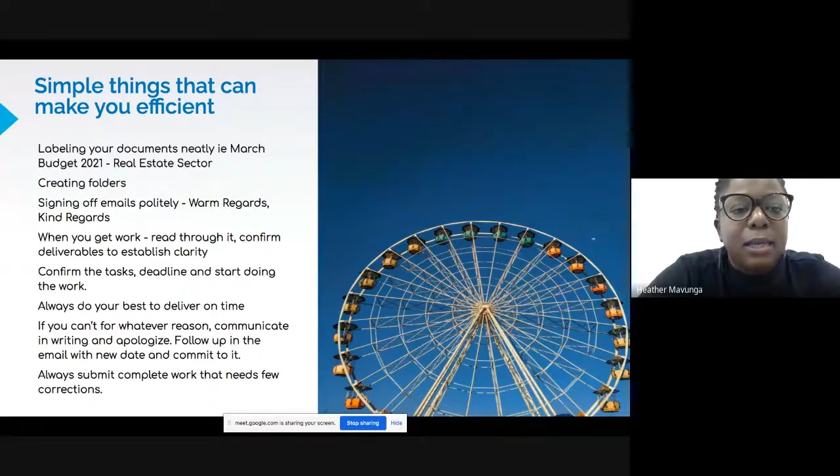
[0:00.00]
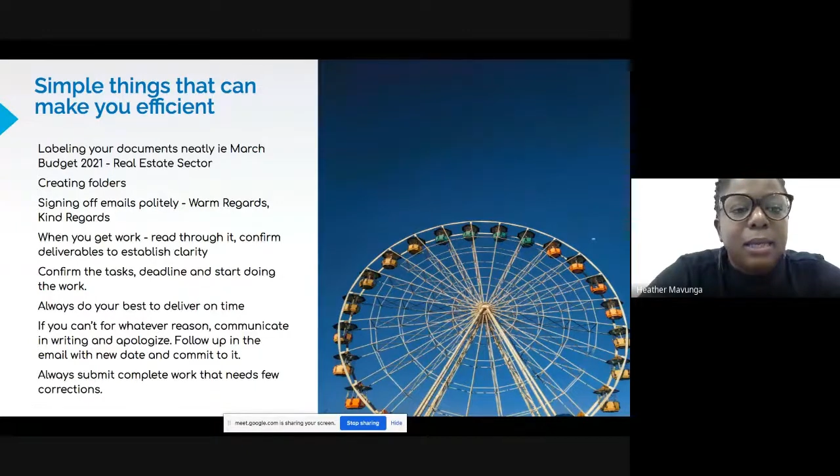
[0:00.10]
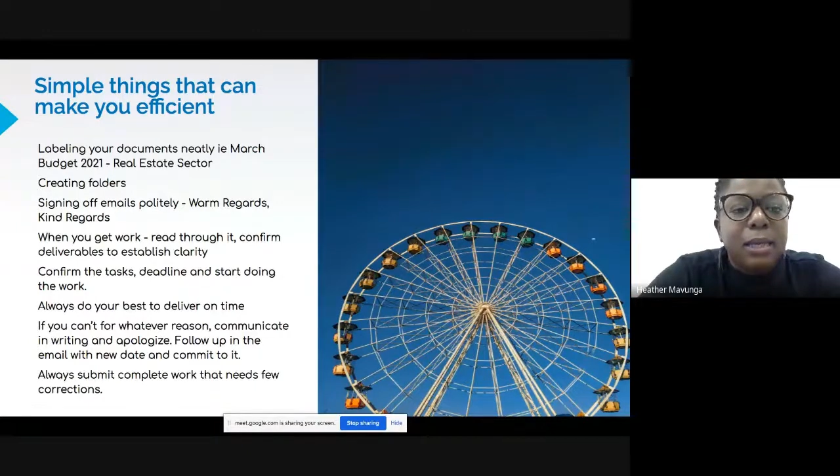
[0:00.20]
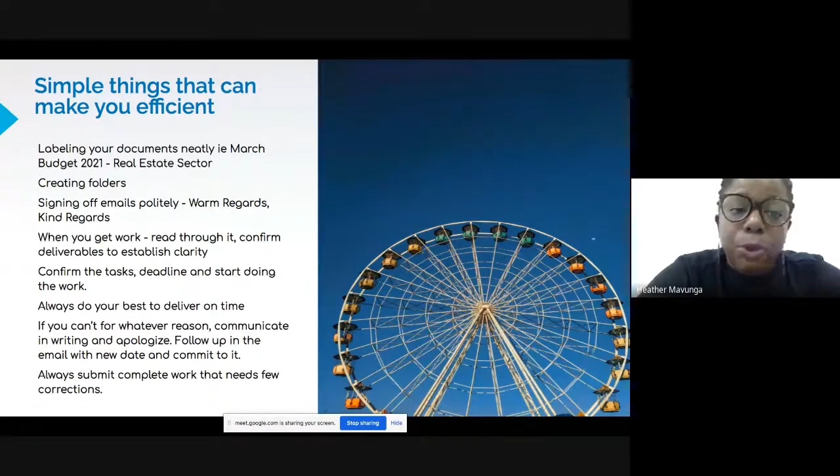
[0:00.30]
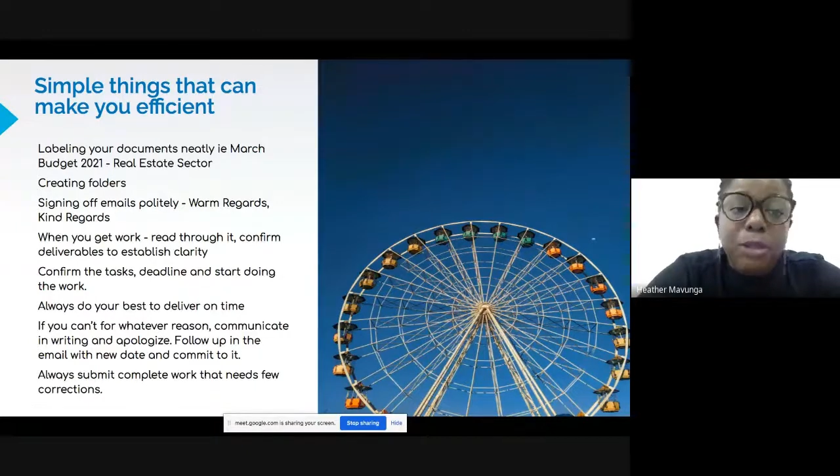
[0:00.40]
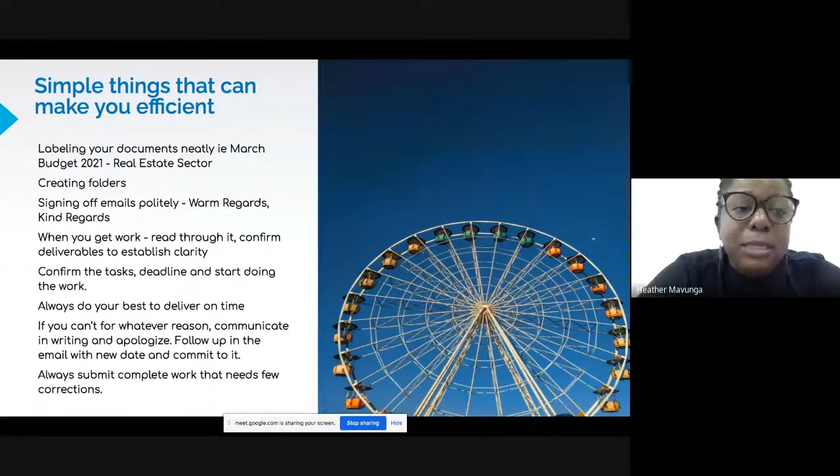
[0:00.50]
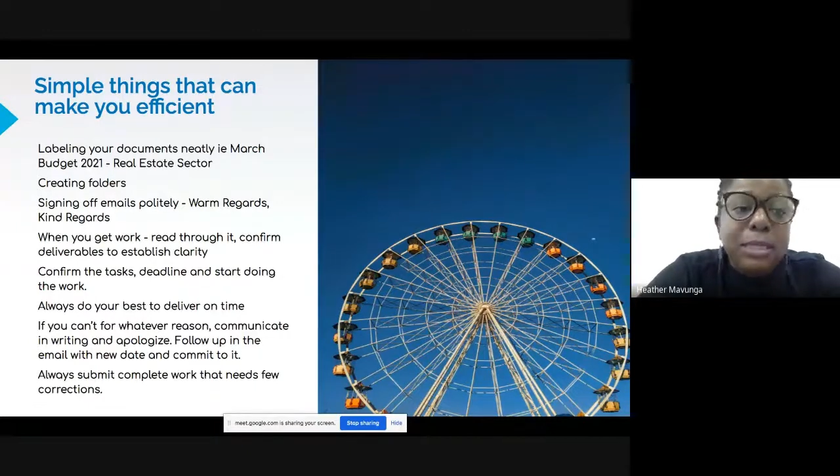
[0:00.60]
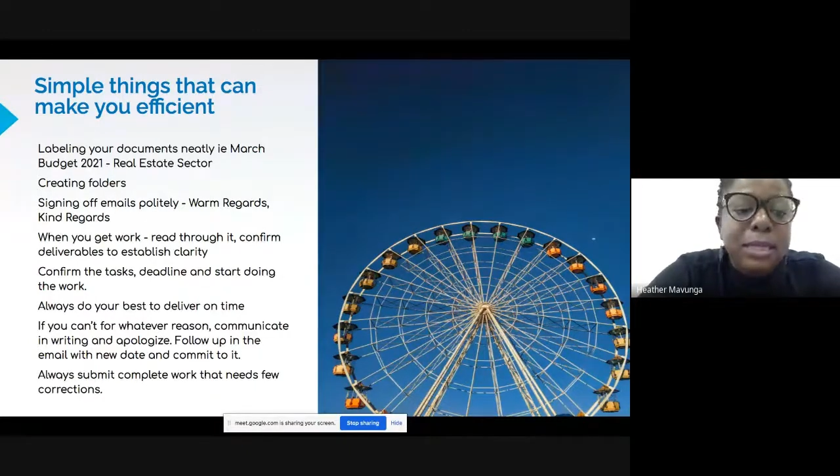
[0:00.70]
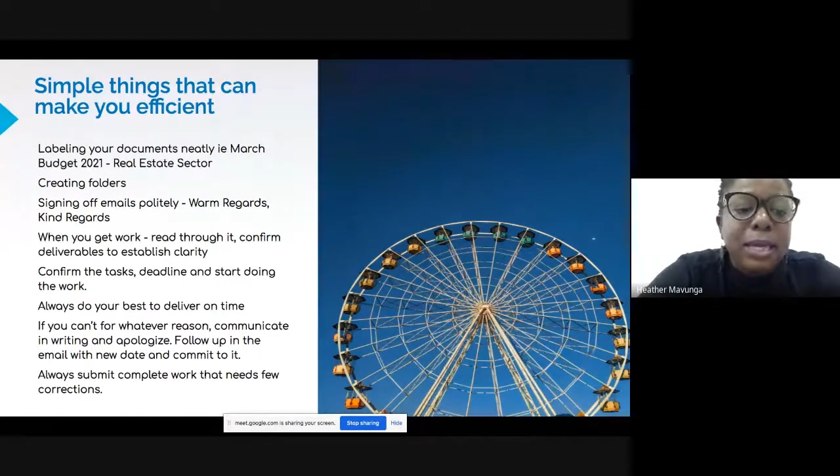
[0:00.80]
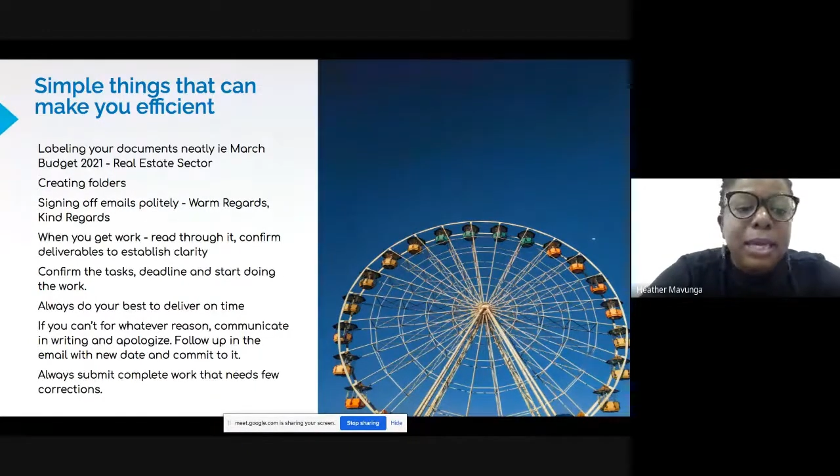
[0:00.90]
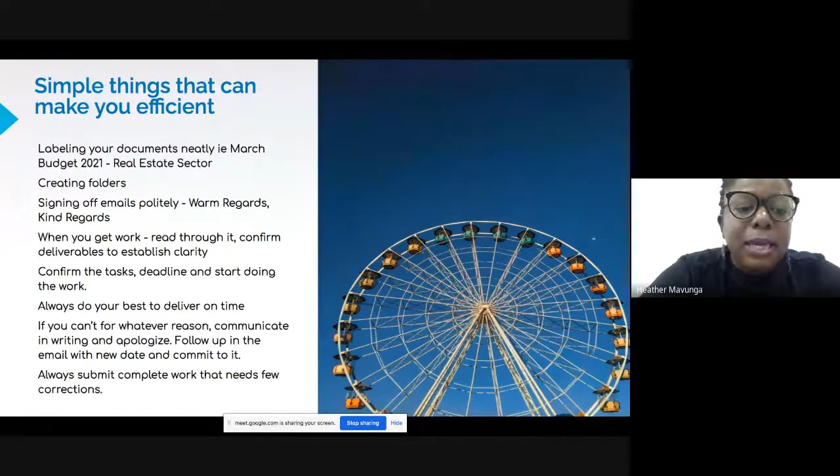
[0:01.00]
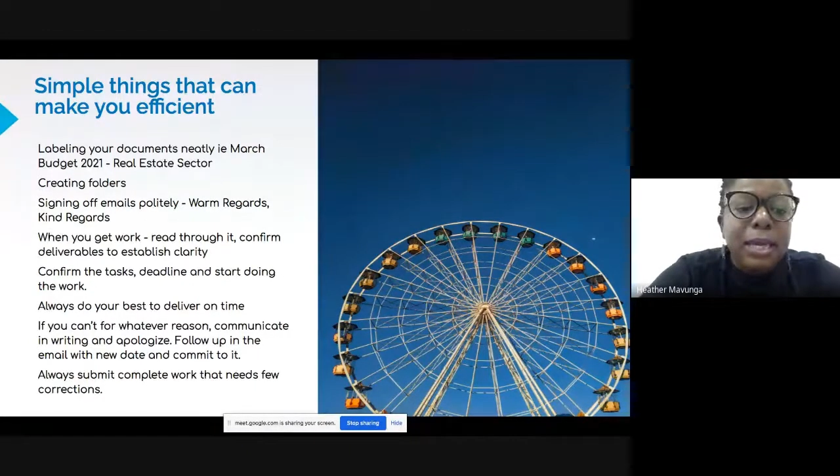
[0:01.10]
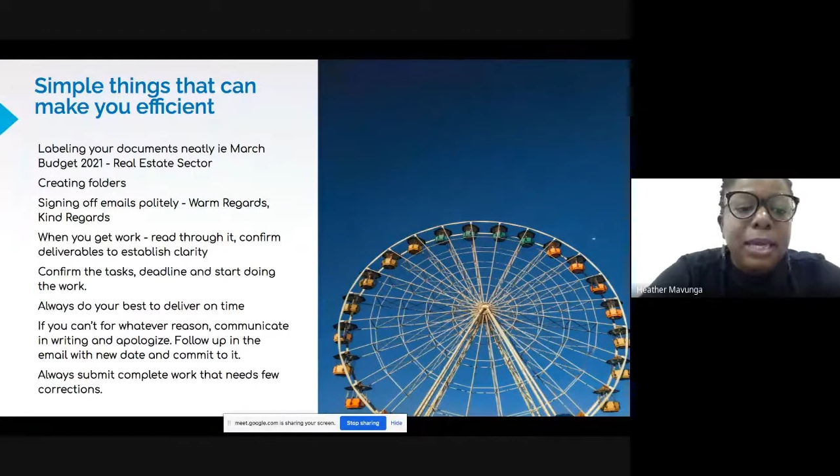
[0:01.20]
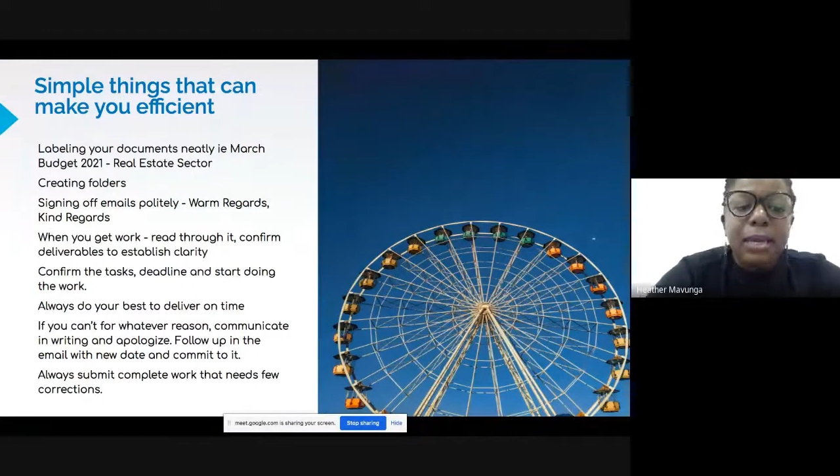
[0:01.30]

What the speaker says: So work to stay in,